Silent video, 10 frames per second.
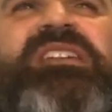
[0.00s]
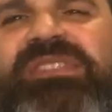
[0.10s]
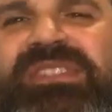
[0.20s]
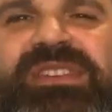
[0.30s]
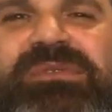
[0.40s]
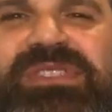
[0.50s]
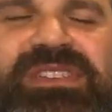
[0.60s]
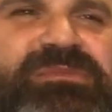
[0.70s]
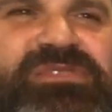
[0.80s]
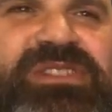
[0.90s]
I have to sit with
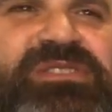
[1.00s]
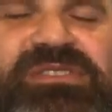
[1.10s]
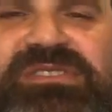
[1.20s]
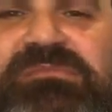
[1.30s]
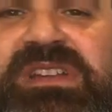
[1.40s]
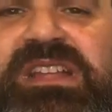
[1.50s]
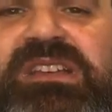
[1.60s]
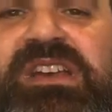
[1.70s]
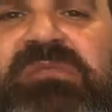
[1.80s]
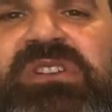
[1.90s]
this. I'm trying to do this in a minute.
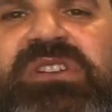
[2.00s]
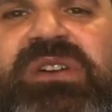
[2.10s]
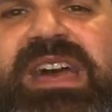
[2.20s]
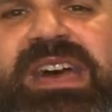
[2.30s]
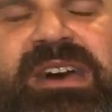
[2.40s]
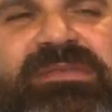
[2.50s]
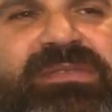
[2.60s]
But you know, F...